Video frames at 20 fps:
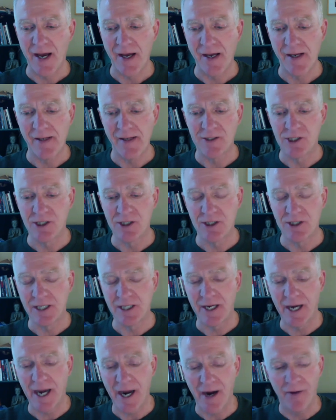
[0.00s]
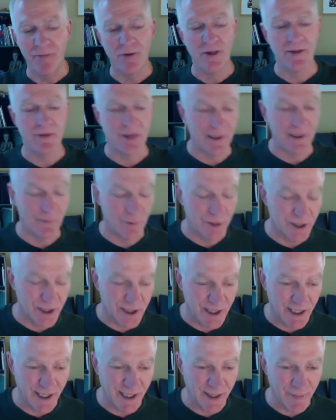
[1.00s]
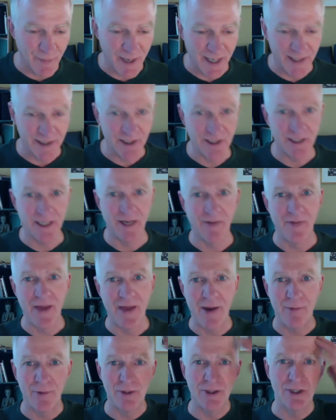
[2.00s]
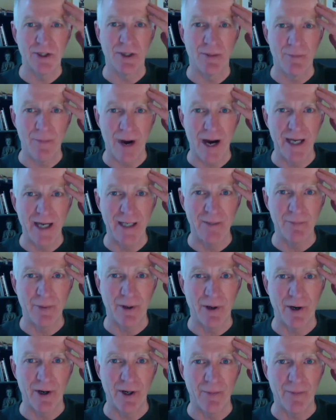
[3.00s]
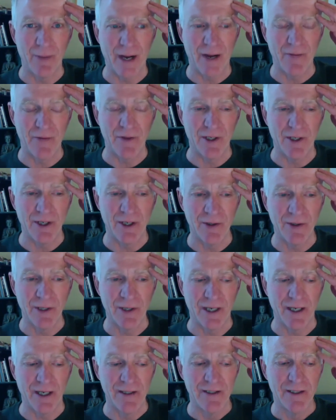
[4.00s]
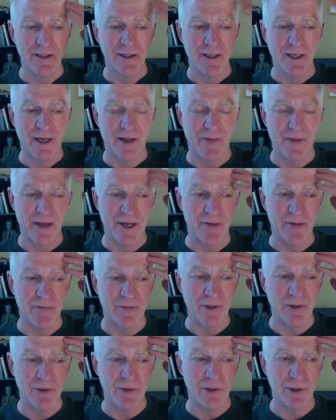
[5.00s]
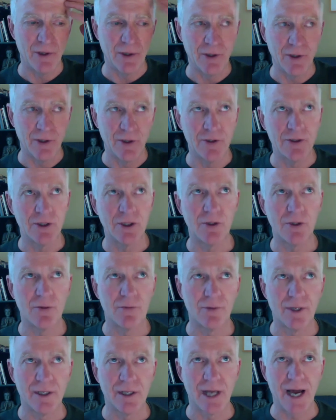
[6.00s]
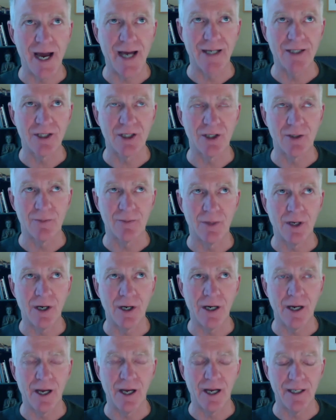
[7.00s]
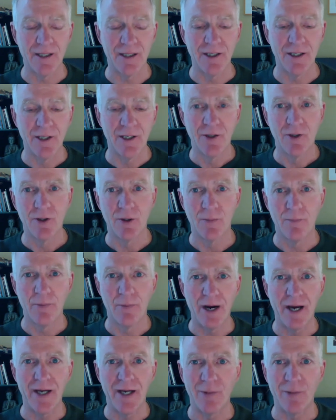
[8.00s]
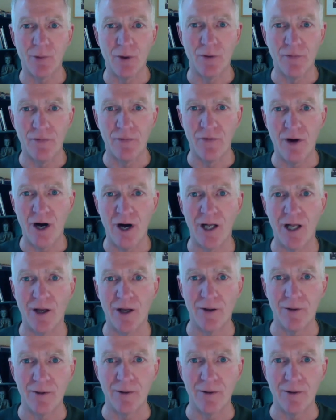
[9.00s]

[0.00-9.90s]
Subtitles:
she said everything was TMS, and that was the mind part about the yoga. And that if you learn to relax the mind, your body will follow.